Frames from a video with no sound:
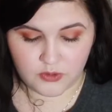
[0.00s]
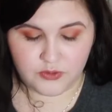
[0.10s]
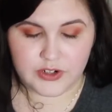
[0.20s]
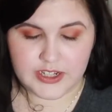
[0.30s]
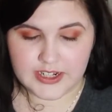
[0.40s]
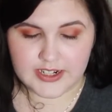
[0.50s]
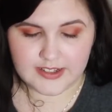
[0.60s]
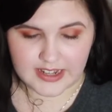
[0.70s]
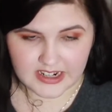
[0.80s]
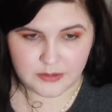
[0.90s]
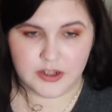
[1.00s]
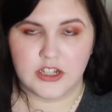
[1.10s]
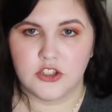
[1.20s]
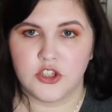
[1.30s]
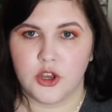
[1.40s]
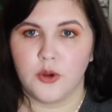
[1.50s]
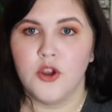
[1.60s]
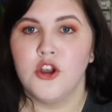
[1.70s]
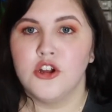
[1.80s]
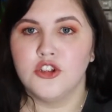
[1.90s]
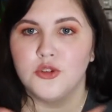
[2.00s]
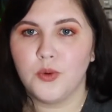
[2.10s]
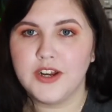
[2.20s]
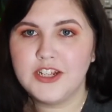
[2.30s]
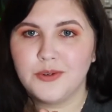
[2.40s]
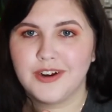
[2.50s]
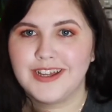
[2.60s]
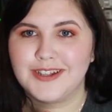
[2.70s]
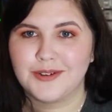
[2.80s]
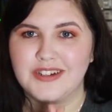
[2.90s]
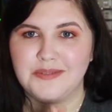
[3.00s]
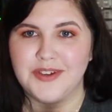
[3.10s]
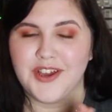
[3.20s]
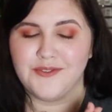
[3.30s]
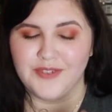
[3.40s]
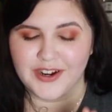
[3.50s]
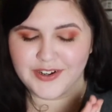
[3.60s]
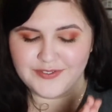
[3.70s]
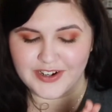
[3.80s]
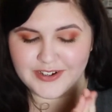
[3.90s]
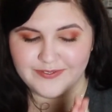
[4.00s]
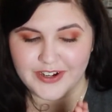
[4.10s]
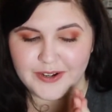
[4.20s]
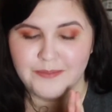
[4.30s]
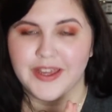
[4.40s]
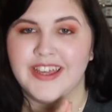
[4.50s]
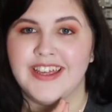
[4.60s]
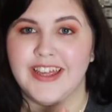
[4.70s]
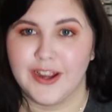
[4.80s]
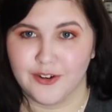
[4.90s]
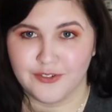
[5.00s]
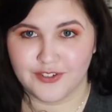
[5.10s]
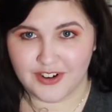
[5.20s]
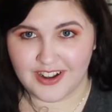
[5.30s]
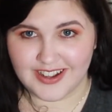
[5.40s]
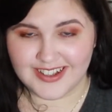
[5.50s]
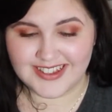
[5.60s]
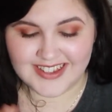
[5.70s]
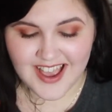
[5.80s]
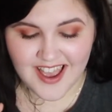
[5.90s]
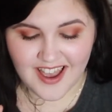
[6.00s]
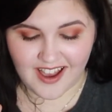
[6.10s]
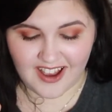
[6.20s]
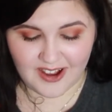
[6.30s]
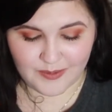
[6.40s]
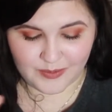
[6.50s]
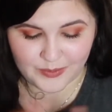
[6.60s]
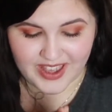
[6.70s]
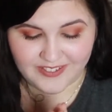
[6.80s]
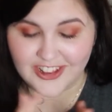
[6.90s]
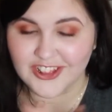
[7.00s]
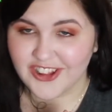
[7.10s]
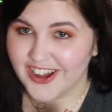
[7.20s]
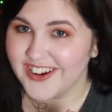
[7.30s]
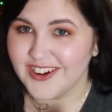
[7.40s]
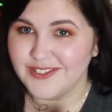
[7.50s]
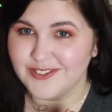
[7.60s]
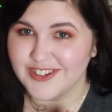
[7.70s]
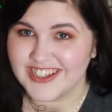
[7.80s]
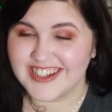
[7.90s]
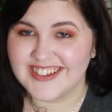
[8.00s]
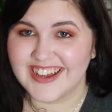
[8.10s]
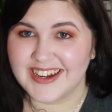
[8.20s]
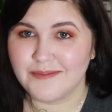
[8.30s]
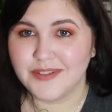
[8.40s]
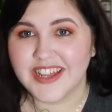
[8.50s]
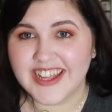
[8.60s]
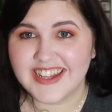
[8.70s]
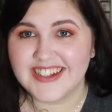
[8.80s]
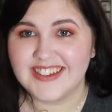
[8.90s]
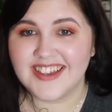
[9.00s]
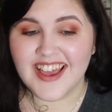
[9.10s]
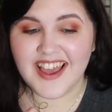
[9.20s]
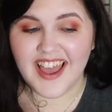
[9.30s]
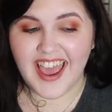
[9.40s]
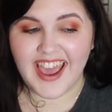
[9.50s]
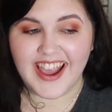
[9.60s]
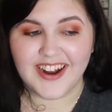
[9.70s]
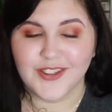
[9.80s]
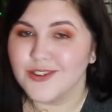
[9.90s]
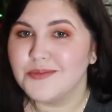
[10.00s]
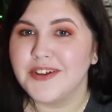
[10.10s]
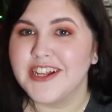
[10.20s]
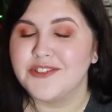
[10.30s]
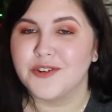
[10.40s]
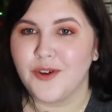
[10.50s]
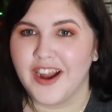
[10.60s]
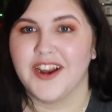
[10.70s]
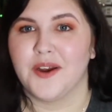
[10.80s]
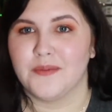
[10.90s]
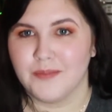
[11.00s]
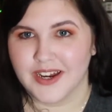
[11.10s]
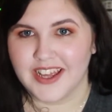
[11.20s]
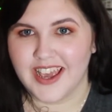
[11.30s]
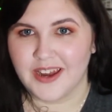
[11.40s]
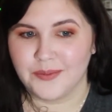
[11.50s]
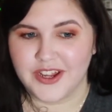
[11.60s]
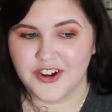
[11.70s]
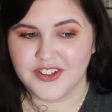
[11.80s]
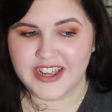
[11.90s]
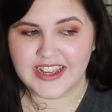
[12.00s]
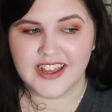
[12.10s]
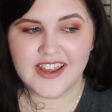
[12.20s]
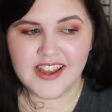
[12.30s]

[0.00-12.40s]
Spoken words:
freaking excited about it. So 2020 is going to be a very, very, very big year for us. We have a lot of really exciting plans, and those plans require money, and we are like